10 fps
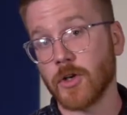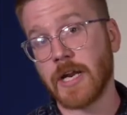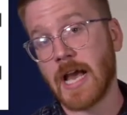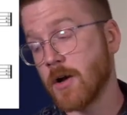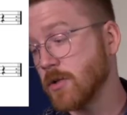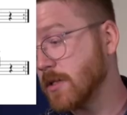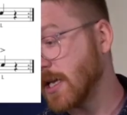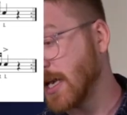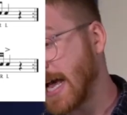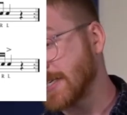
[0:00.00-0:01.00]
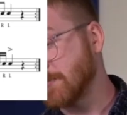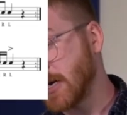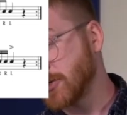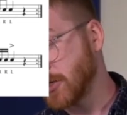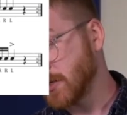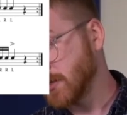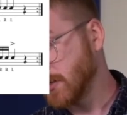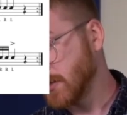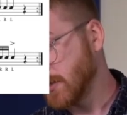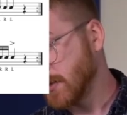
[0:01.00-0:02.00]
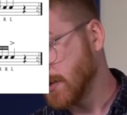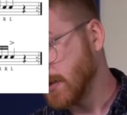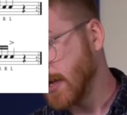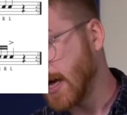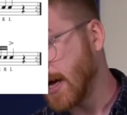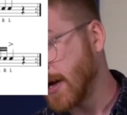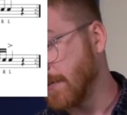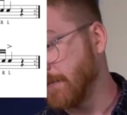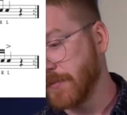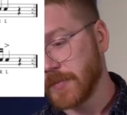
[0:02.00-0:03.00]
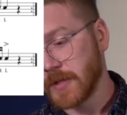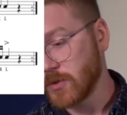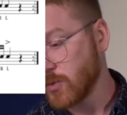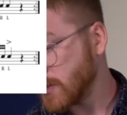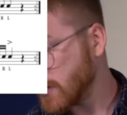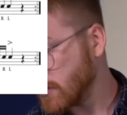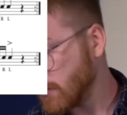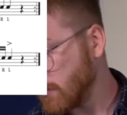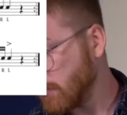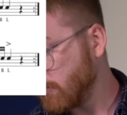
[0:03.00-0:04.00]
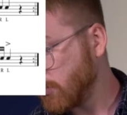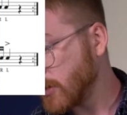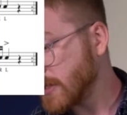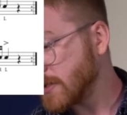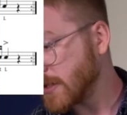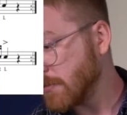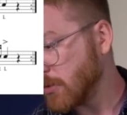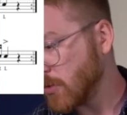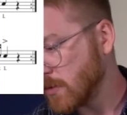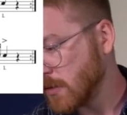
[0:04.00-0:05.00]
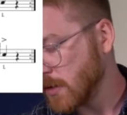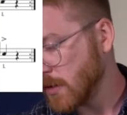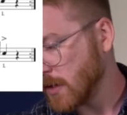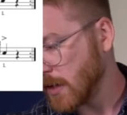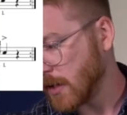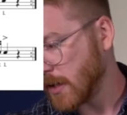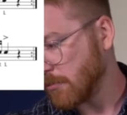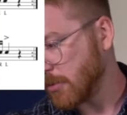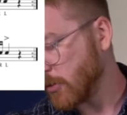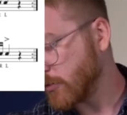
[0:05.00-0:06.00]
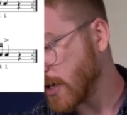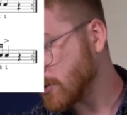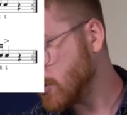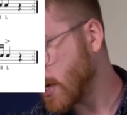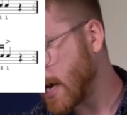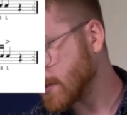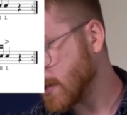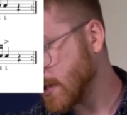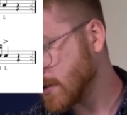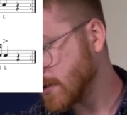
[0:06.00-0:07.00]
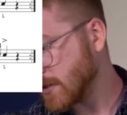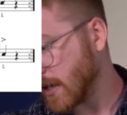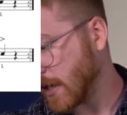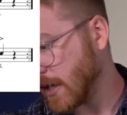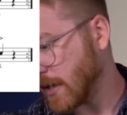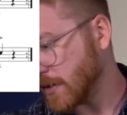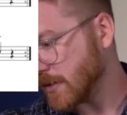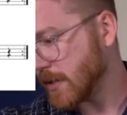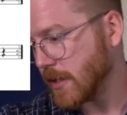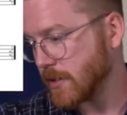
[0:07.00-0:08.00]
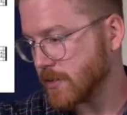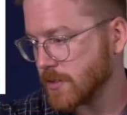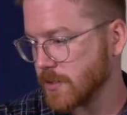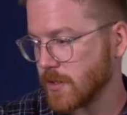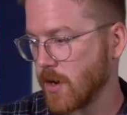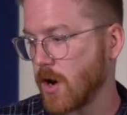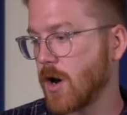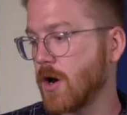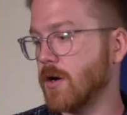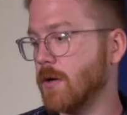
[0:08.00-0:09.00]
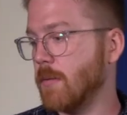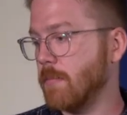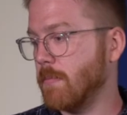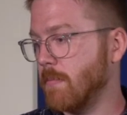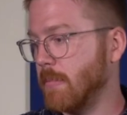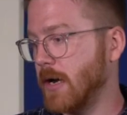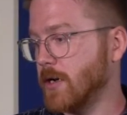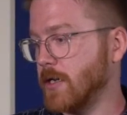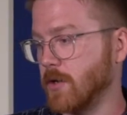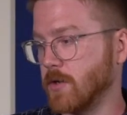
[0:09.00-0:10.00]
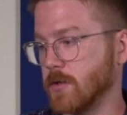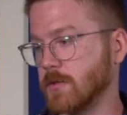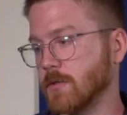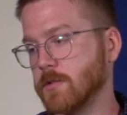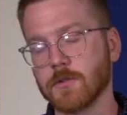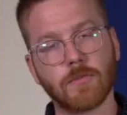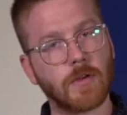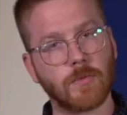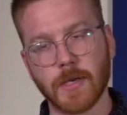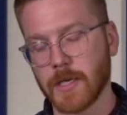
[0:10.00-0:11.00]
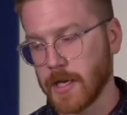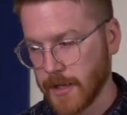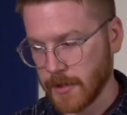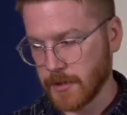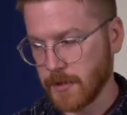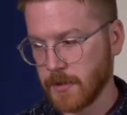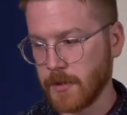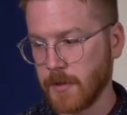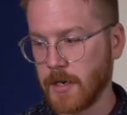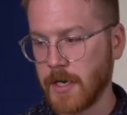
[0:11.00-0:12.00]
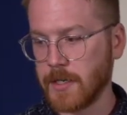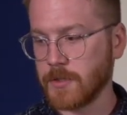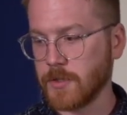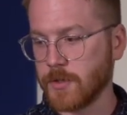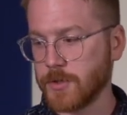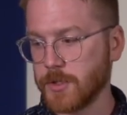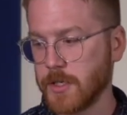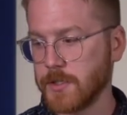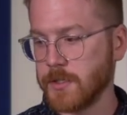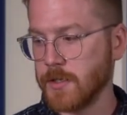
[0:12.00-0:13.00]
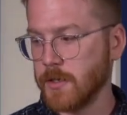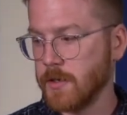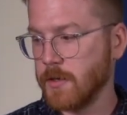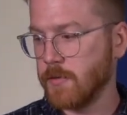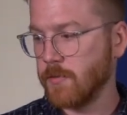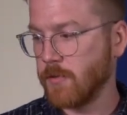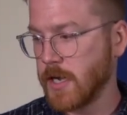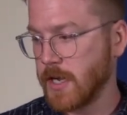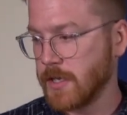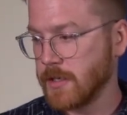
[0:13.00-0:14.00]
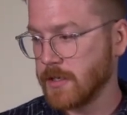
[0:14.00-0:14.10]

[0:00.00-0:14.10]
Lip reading: now the last measure. This one's pretty simple, but we've got 2 accents, and it's our paradiddle. It's a fun way to end. All right, so it's just right,